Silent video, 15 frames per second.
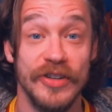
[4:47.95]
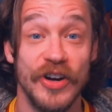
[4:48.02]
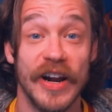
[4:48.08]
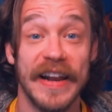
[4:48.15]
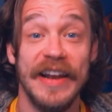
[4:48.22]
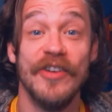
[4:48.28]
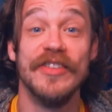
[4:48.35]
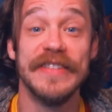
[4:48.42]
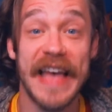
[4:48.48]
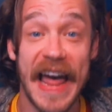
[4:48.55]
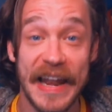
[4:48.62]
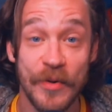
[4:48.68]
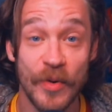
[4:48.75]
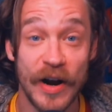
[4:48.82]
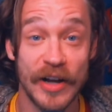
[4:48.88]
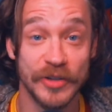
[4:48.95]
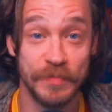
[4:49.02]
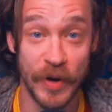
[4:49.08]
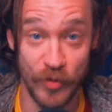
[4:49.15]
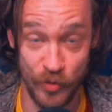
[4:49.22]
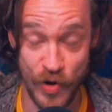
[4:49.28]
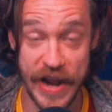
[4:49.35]
You're not going to hear this anywhere else
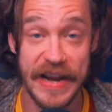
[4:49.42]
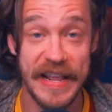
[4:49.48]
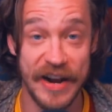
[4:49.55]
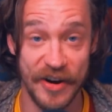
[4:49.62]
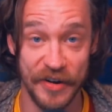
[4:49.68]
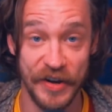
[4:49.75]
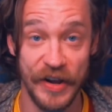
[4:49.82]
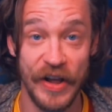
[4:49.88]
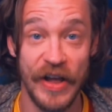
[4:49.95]
but right here.